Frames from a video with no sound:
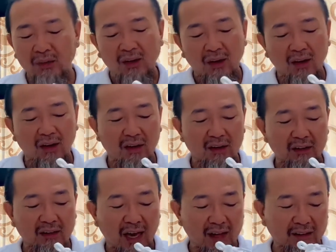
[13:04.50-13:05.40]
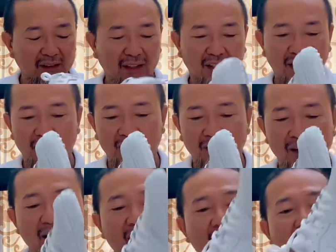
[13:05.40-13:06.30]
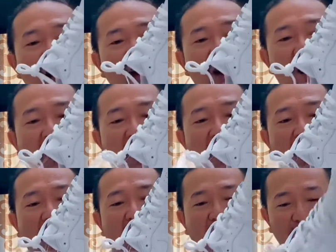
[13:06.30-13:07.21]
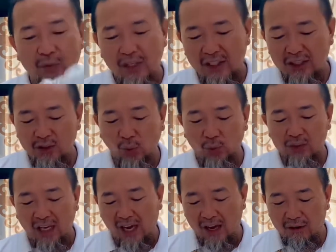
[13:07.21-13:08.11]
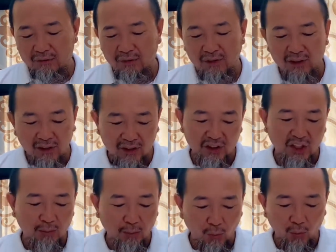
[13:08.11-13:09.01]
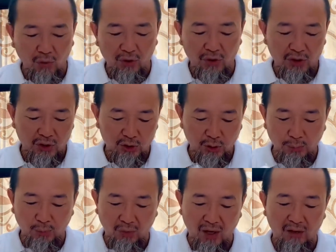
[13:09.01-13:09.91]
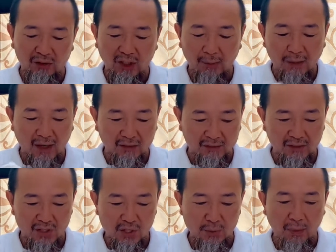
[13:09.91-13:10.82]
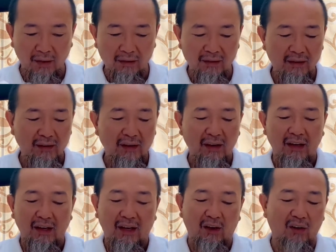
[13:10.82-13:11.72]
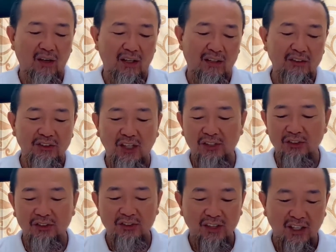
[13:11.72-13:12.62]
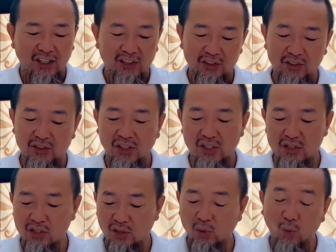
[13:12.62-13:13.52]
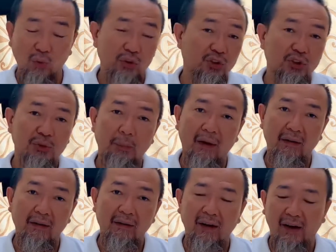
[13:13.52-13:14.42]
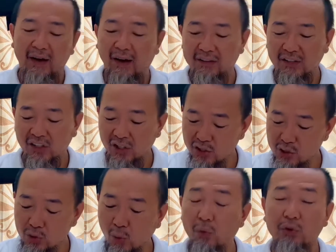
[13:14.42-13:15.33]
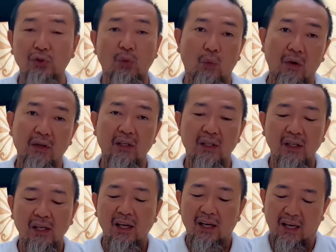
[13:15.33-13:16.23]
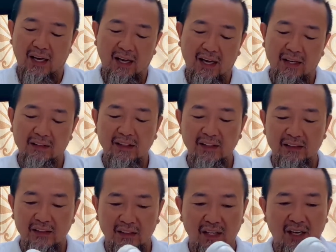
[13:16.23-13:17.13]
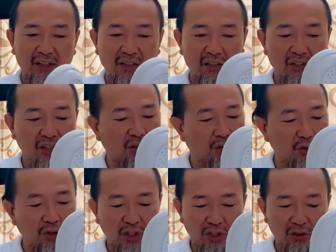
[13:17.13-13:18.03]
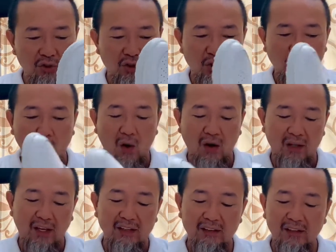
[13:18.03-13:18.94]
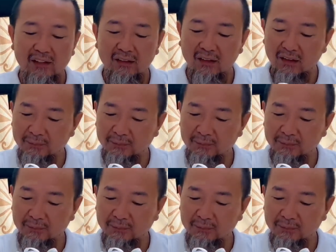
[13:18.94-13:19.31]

other than that, I really don't have nothing more to put out about this pair. All I can tell you that it's a gorgeous pair, and I think it's going to work. And I think that, you know, you can walk 18